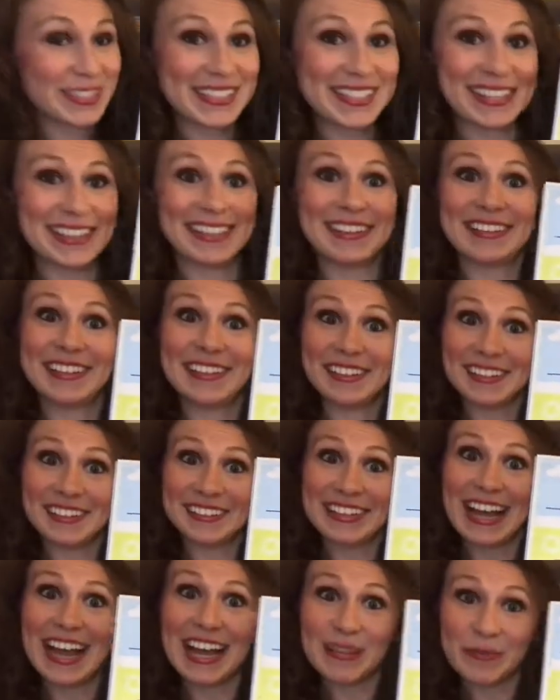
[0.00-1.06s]
in a little
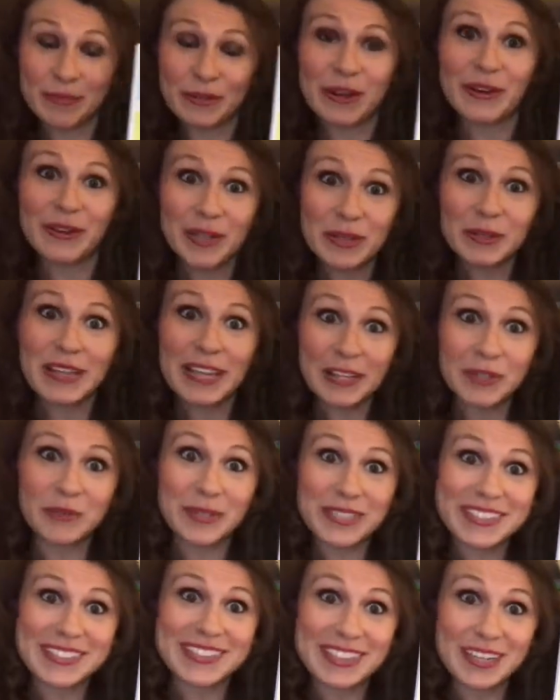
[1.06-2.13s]
library like we
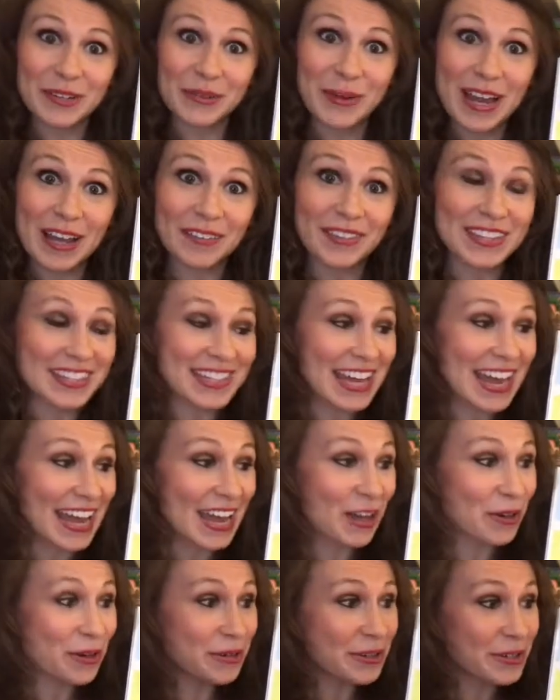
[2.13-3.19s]
see around the
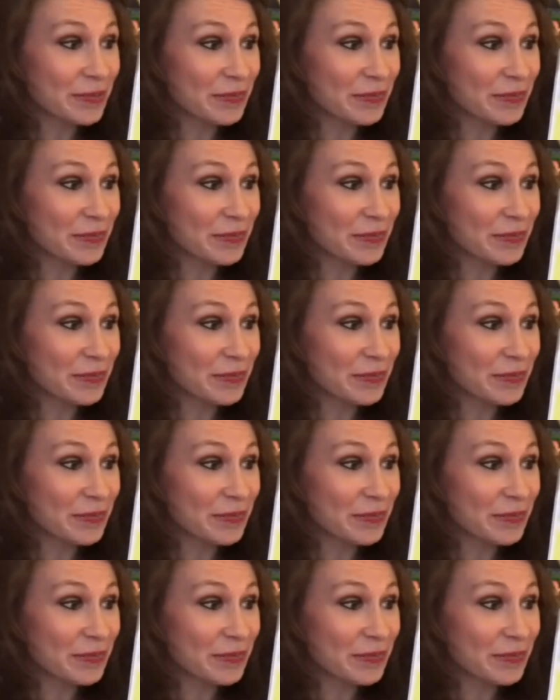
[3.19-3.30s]
town,